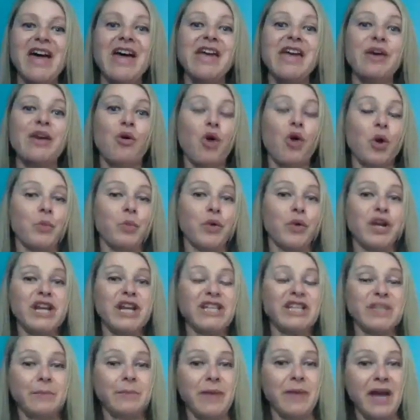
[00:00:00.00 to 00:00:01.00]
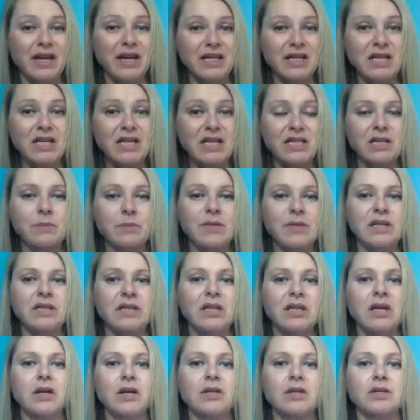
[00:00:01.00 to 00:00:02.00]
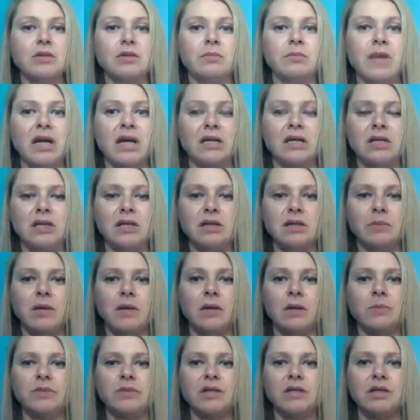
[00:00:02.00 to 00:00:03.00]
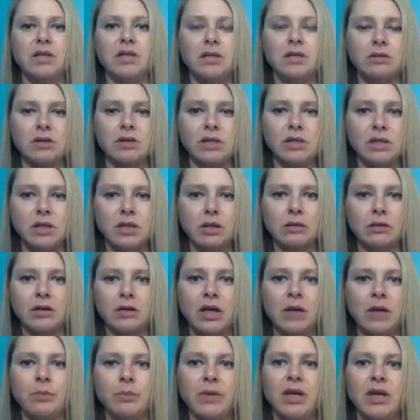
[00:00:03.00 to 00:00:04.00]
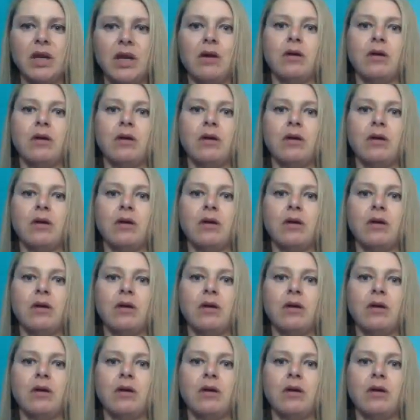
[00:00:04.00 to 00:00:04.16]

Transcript: Incorporating some magnesium in there. So magnesium helps to decrease the cramping.